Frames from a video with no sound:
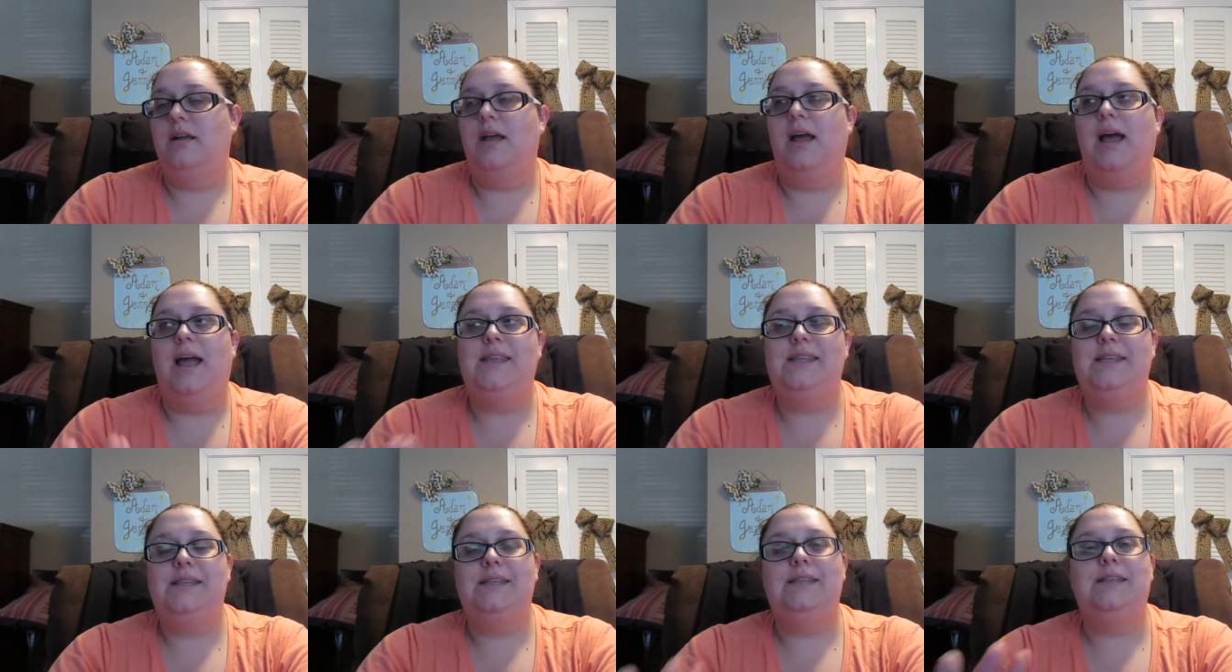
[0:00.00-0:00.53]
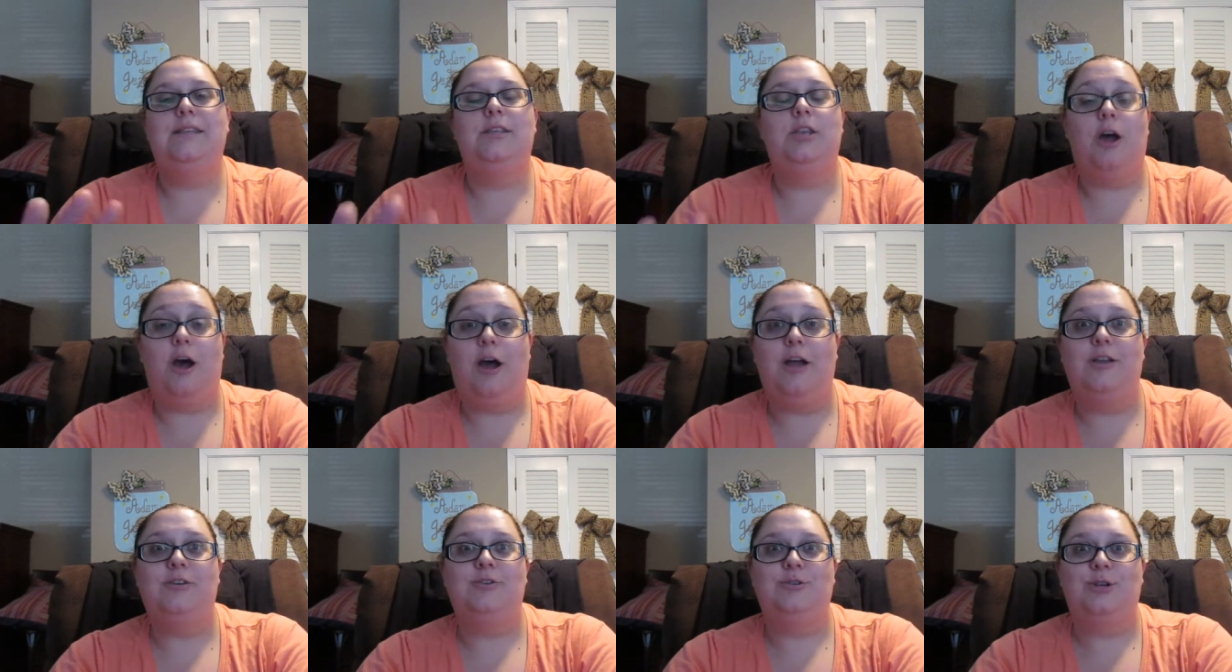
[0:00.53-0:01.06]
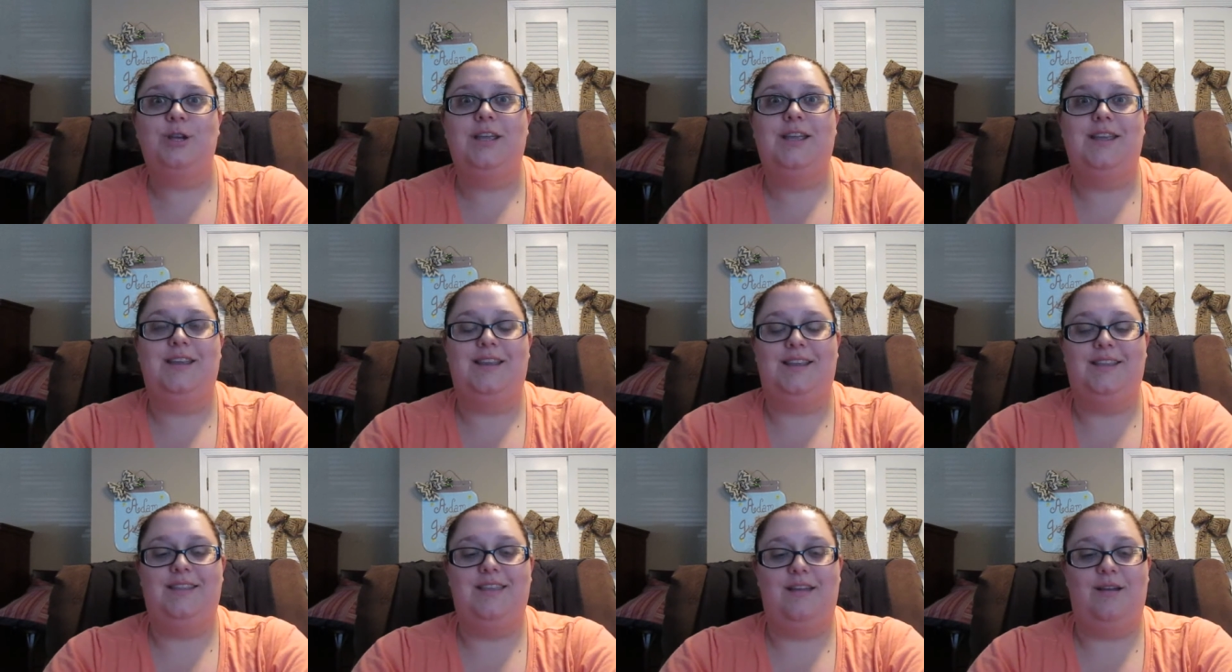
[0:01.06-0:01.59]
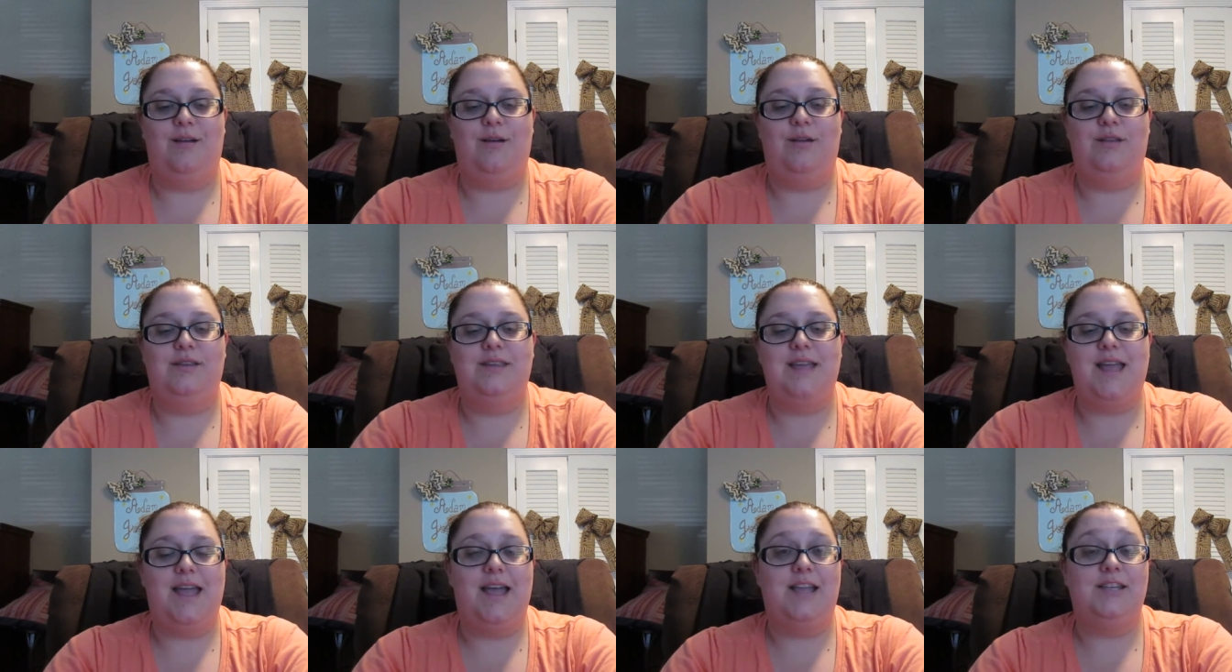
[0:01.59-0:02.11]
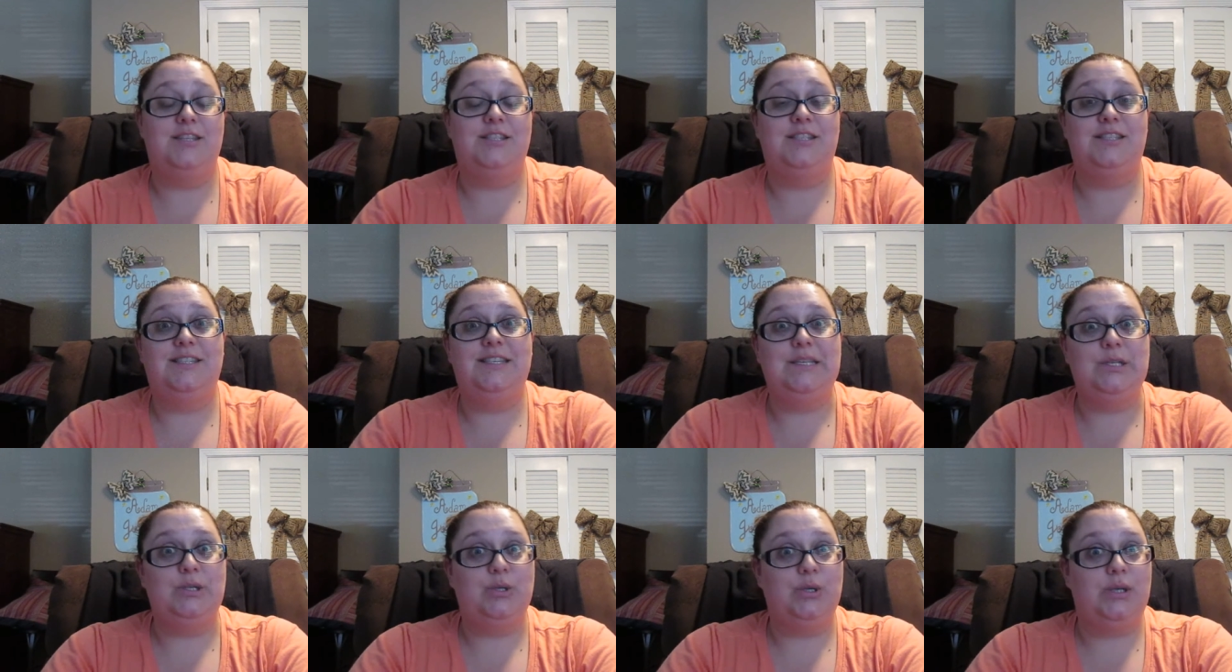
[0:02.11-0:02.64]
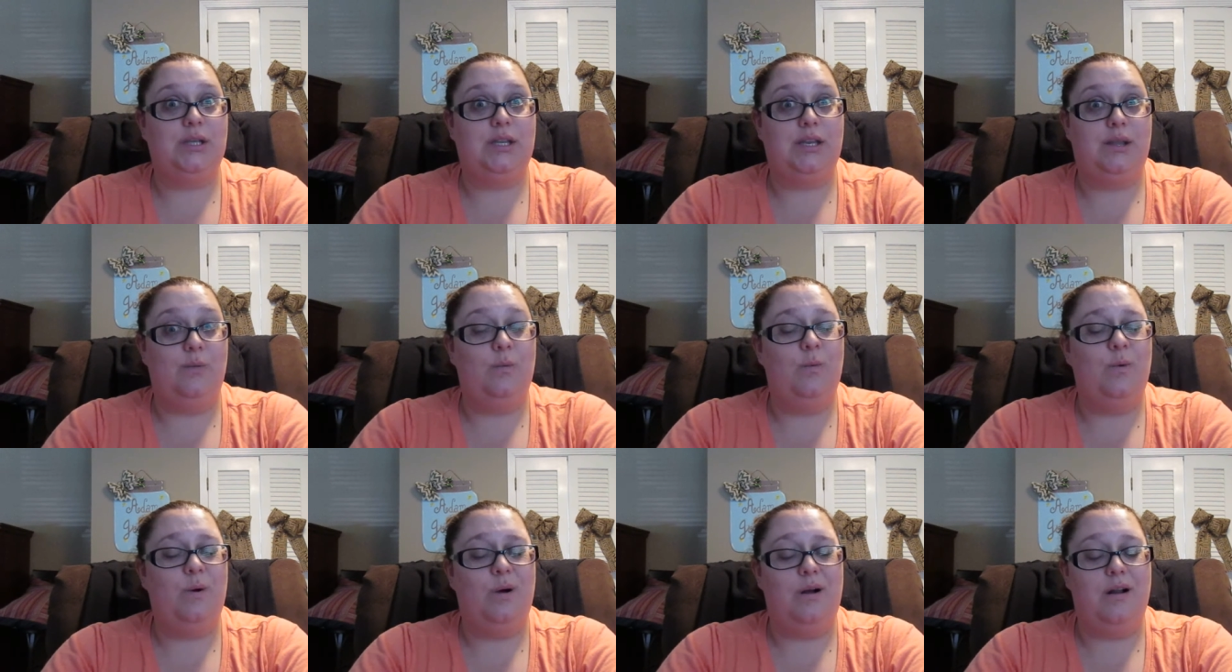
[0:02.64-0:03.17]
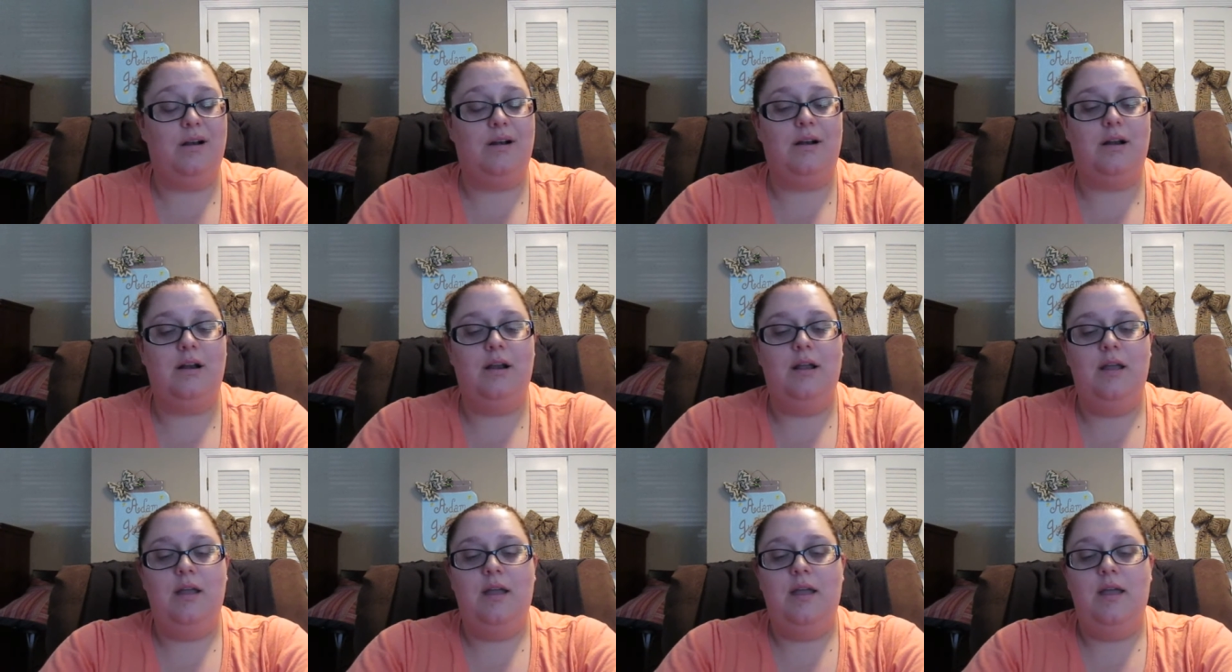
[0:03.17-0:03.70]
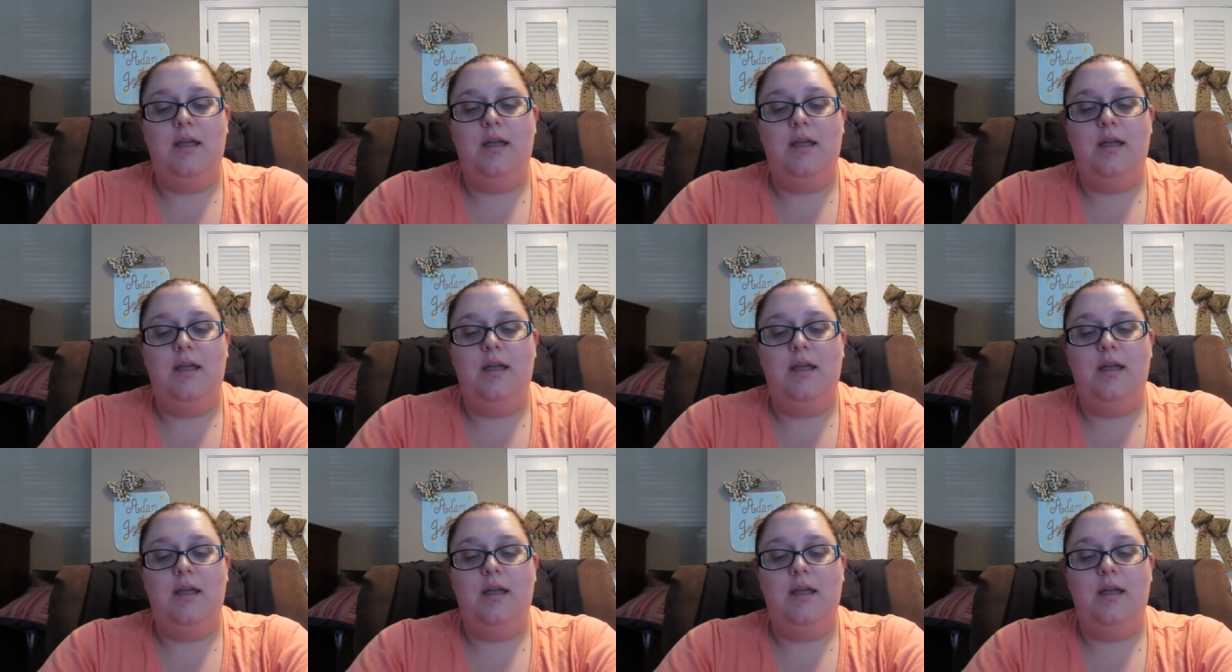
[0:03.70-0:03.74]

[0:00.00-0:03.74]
I didn't not drink anything all day. I just didn't drink any water.